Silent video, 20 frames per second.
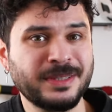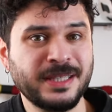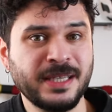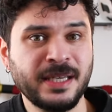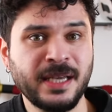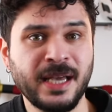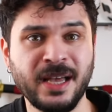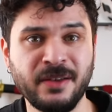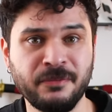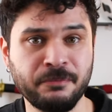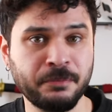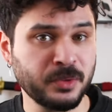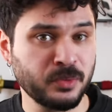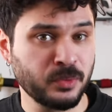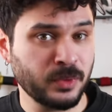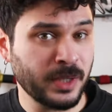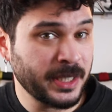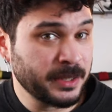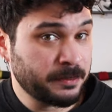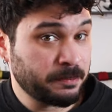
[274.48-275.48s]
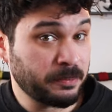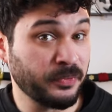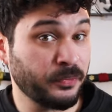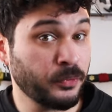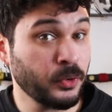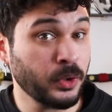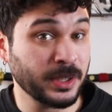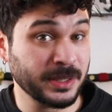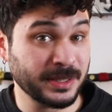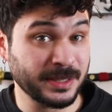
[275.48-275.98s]
they have been right
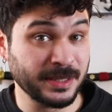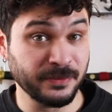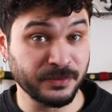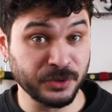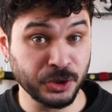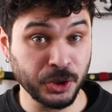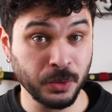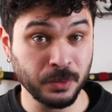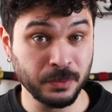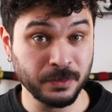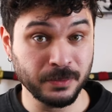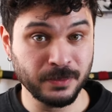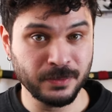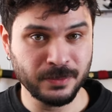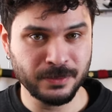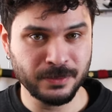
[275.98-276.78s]
before, as they have shown.